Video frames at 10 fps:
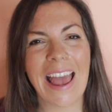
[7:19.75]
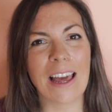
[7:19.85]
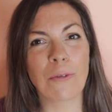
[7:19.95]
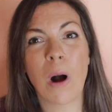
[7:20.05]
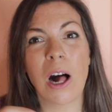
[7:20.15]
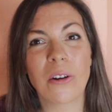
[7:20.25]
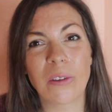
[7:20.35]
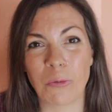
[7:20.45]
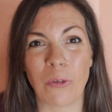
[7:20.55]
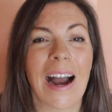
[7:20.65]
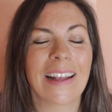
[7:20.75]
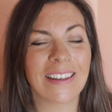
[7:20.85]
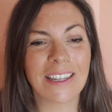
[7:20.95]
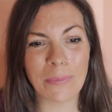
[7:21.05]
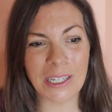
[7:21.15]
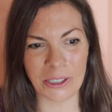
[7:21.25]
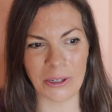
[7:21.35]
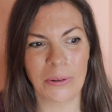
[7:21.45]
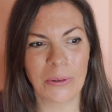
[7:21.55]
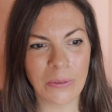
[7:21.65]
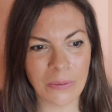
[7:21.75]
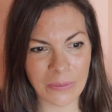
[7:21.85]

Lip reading: and while I was writing in my journal,